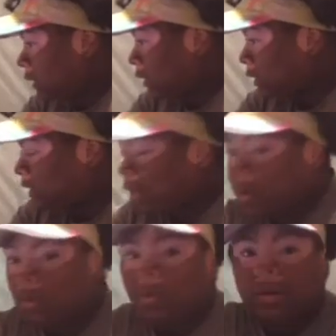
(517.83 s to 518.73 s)
So
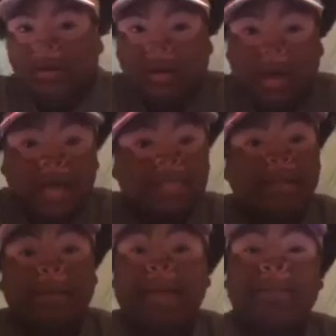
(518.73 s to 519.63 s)

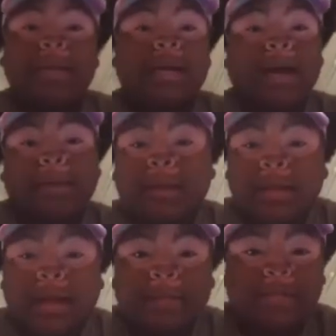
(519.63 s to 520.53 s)
Somebody better come in the
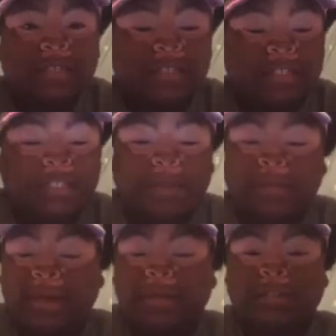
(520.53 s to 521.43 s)
comment section tell me, do I
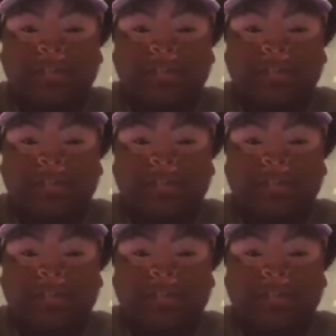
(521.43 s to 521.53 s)
need to draw